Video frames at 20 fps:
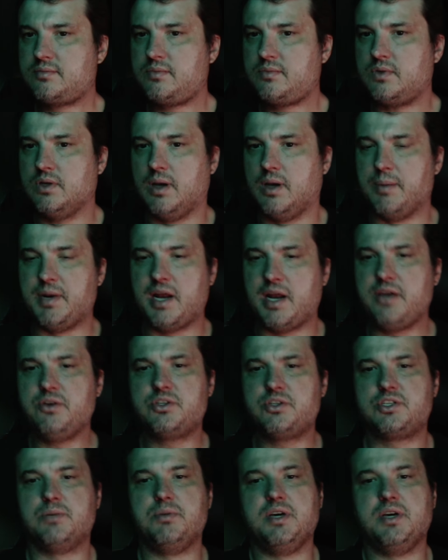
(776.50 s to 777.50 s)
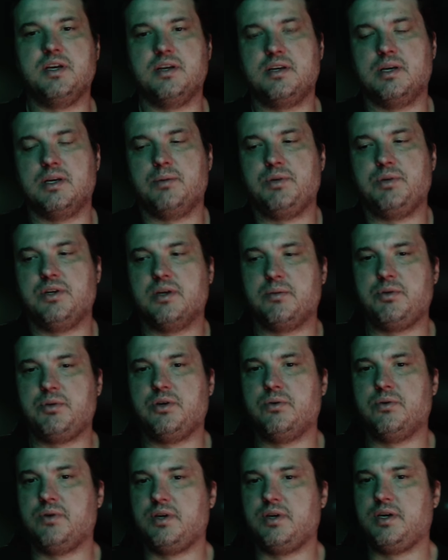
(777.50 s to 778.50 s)
I mean, I used to be into
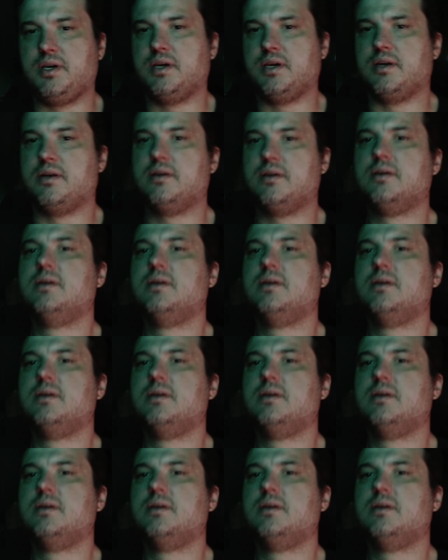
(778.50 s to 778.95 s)
WWE and